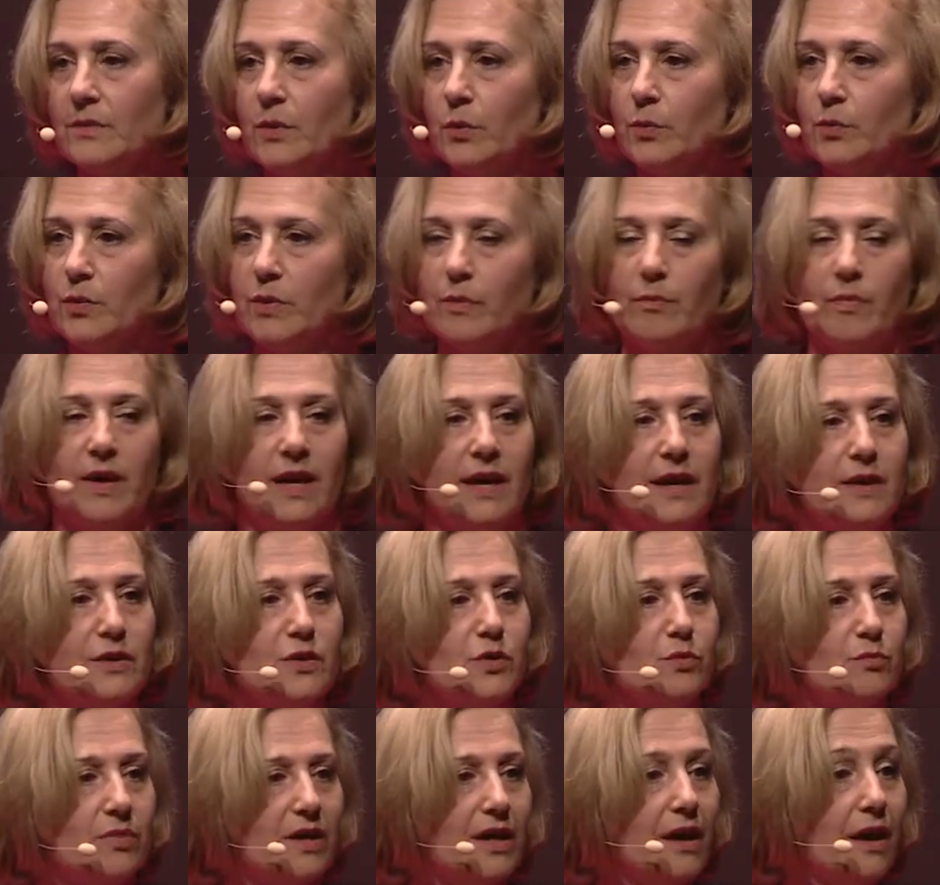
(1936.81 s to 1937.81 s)
or prepare
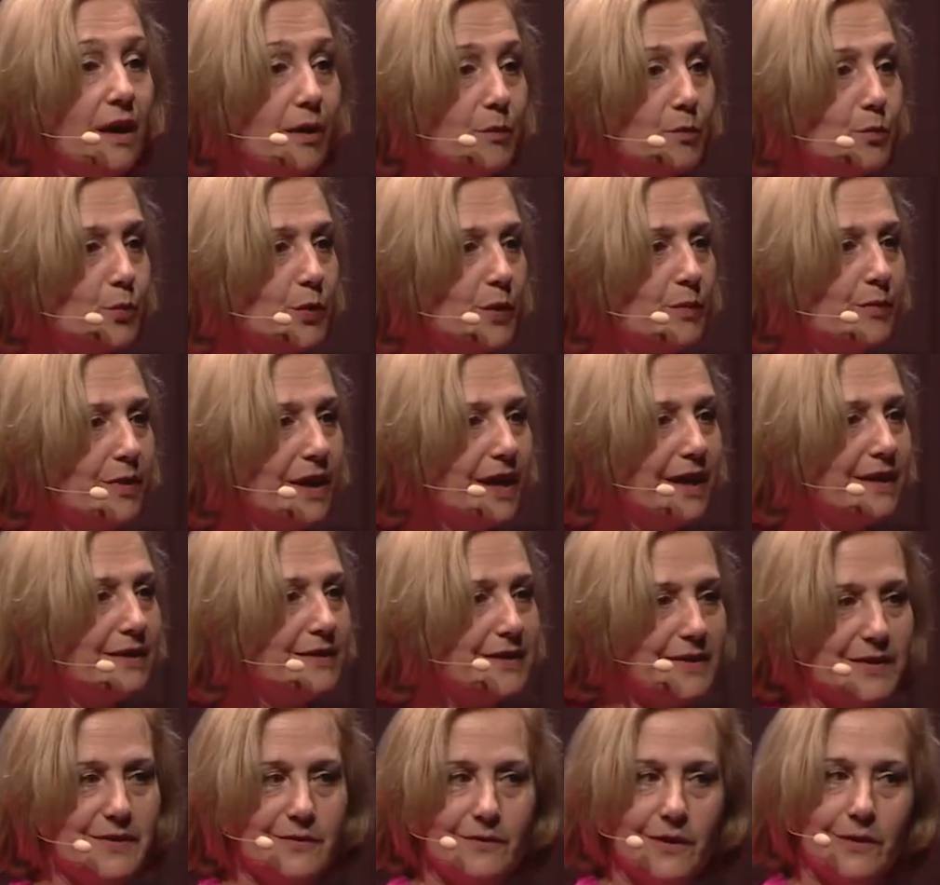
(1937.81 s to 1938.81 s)
to be unprepared,
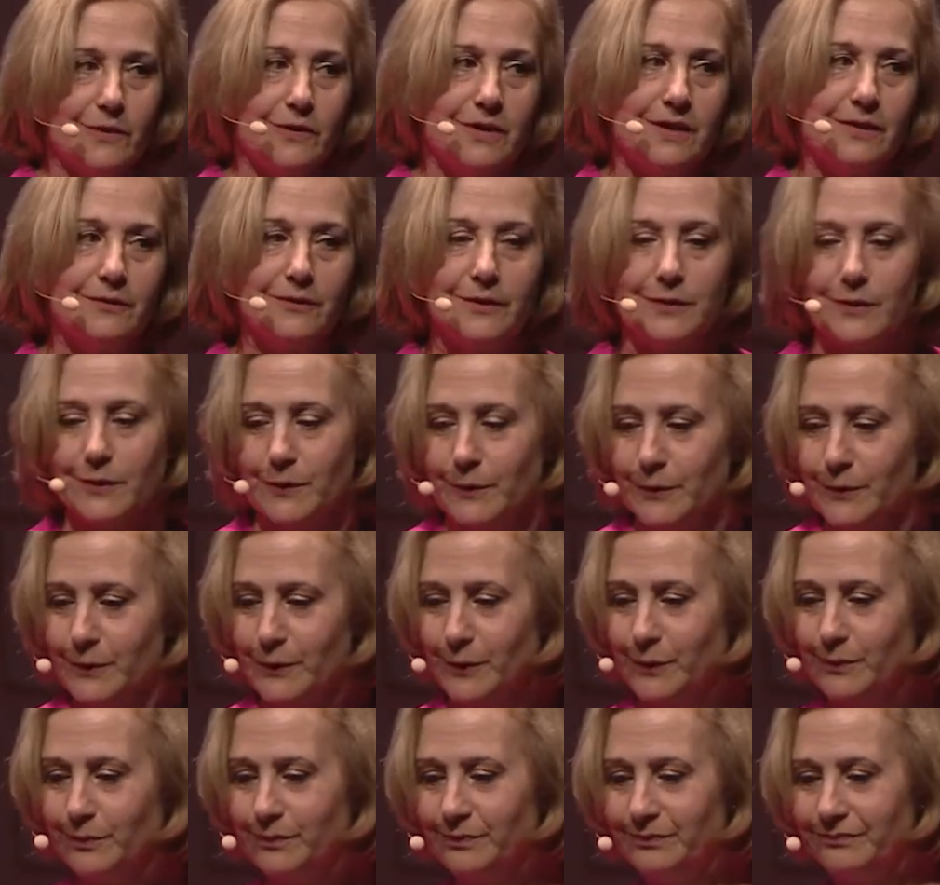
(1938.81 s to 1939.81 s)
that's very
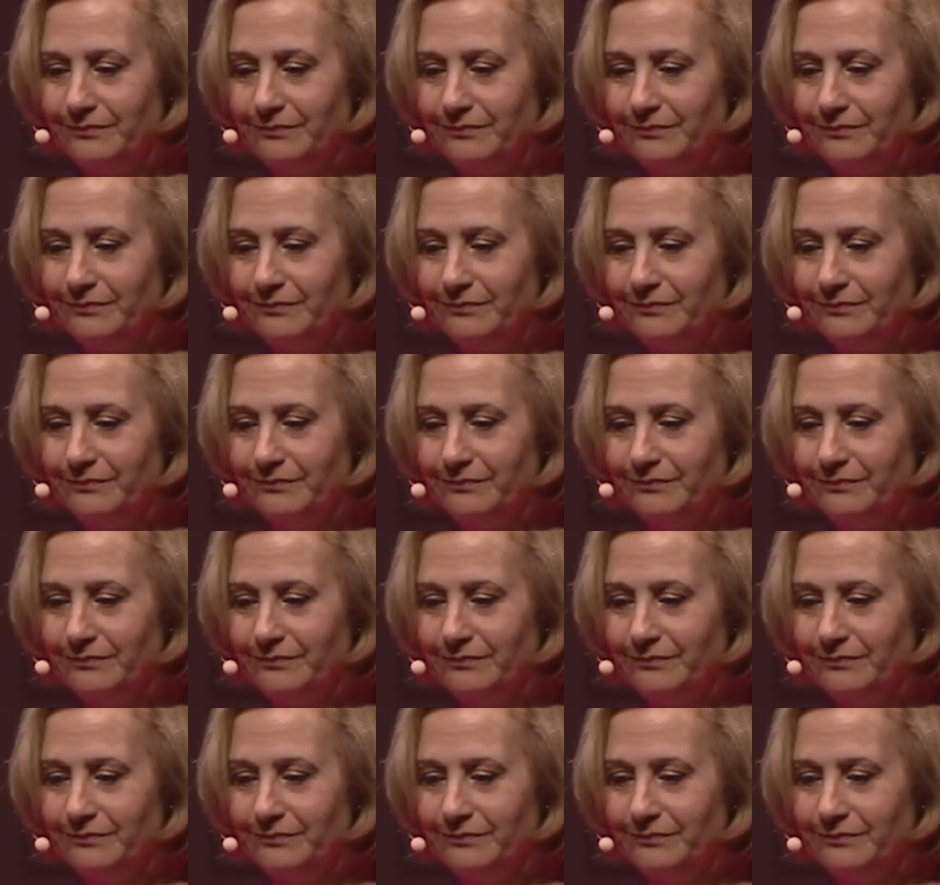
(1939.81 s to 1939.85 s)
difficult.